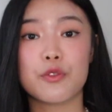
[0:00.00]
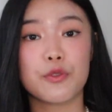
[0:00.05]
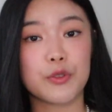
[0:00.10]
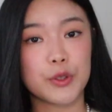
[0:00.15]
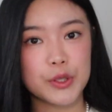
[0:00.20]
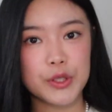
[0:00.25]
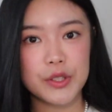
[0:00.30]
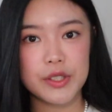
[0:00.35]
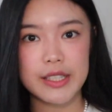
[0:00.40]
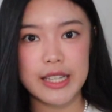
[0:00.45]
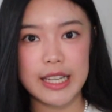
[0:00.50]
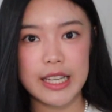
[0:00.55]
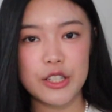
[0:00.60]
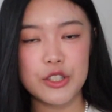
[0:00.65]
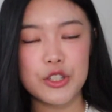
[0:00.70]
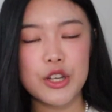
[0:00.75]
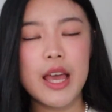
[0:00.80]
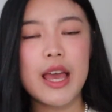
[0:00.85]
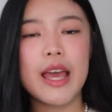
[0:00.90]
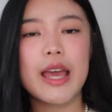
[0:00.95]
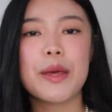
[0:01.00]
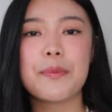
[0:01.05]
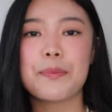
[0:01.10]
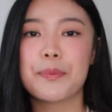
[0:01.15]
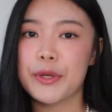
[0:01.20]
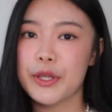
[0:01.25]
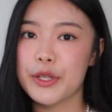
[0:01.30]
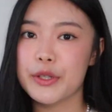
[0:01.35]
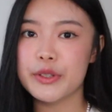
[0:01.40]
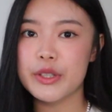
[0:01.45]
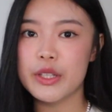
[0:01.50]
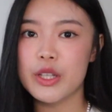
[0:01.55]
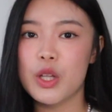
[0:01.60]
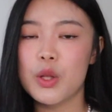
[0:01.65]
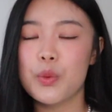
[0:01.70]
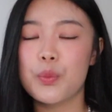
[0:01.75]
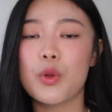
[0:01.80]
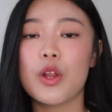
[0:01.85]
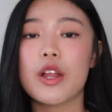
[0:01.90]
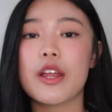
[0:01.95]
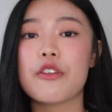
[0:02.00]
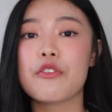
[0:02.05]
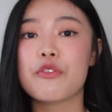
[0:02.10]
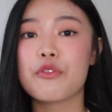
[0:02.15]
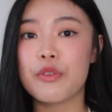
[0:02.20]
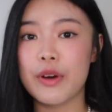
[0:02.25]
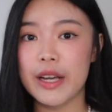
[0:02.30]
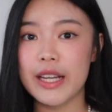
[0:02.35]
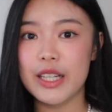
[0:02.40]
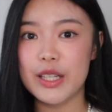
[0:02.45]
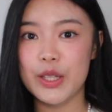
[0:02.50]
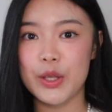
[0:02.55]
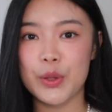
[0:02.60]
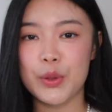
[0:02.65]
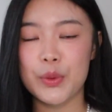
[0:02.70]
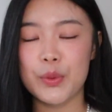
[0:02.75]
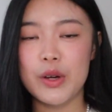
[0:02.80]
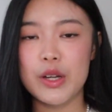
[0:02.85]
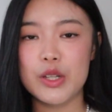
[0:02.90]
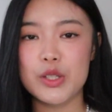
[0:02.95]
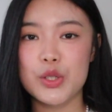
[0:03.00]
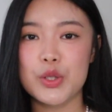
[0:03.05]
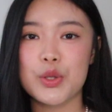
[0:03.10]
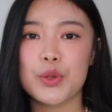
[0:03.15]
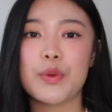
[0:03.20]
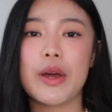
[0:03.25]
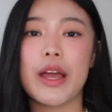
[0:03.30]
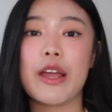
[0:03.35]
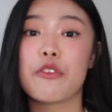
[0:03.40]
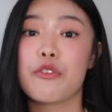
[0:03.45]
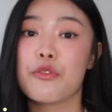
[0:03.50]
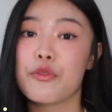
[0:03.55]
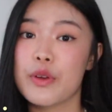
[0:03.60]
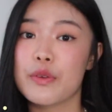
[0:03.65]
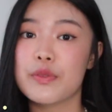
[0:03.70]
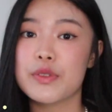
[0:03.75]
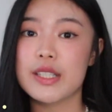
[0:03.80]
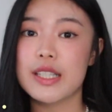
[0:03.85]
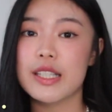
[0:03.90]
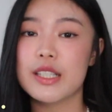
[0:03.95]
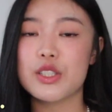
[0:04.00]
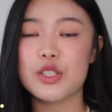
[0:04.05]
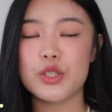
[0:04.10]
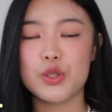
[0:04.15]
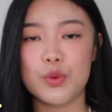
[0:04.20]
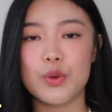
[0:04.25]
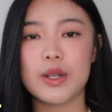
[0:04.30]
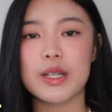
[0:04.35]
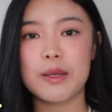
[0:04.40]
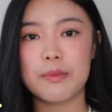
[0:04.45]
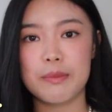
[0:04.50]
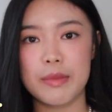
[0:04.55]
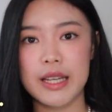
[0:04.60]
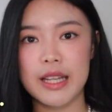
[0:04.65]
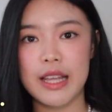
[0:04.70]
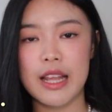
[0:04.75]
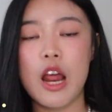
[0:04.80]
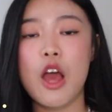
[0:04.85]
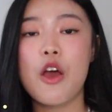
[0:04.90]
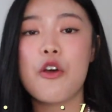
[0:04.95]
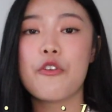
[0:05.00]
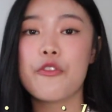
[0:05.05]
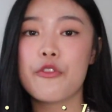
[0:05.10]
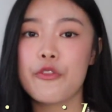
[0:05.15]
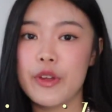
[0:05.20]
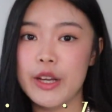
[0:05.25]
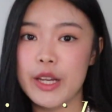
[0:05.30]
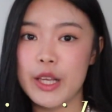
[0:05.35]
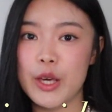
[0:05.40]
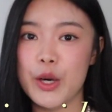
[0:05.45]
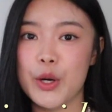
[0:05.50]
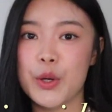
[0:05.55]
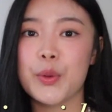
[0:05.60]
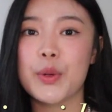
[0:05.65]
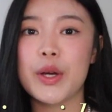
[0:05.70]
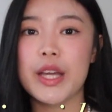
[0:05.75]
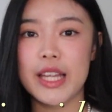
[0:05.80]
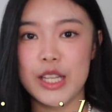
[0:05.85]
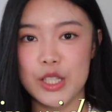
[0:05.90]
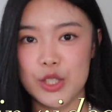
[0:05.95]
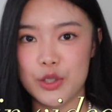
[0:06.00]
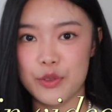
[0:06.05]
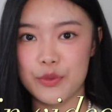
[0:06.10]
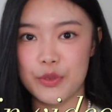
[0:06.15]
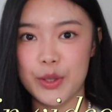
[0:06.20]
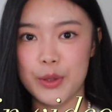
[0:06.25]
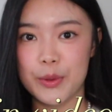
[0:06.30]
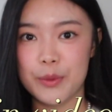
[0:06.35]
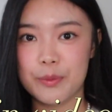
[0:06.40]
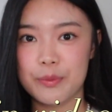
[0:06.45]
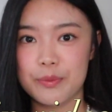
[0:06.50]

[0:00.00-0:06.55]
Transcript: first stage, Imperial will invite you to a 15 to 20 minute video interview.